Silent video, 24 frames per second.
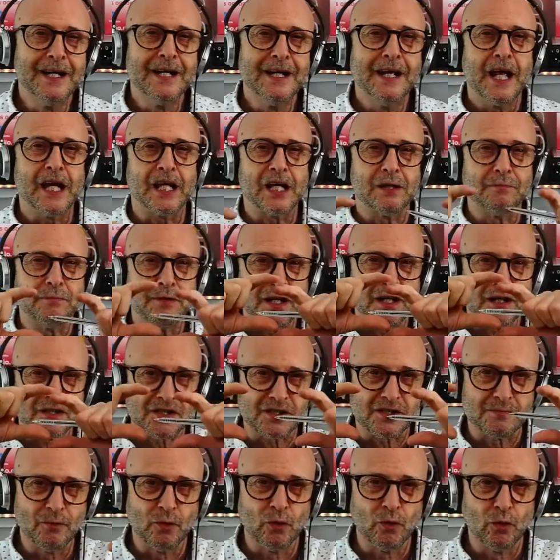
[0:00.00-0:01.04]
It can be a
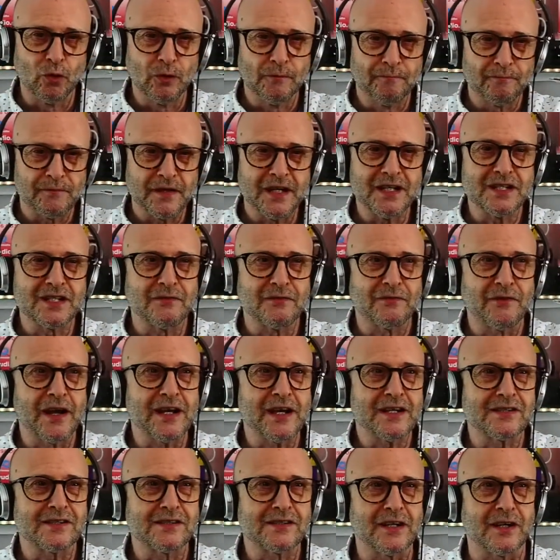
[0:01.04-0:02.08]
small
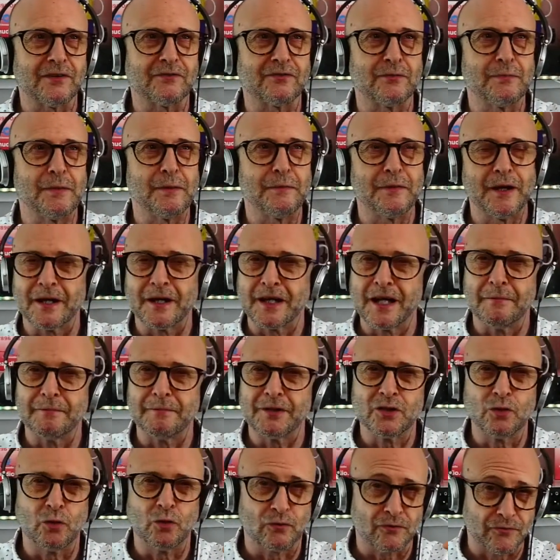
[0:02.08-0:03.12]
interface, from a company
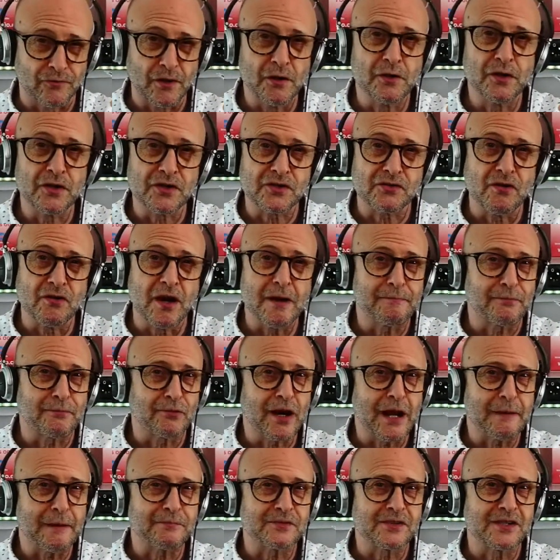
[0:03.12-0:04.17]
called Focusrite,
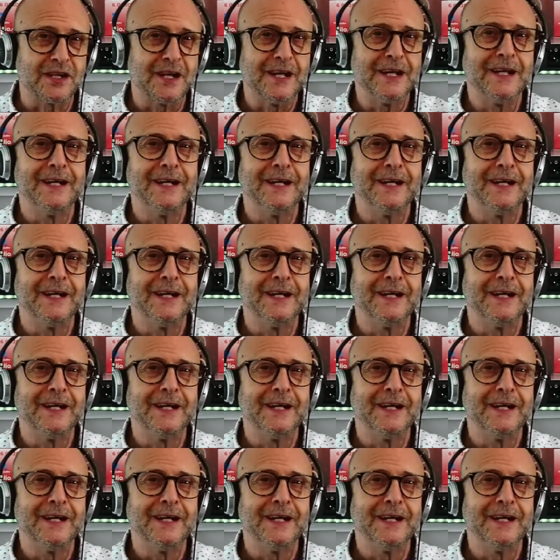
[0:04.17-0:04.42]
perhaps.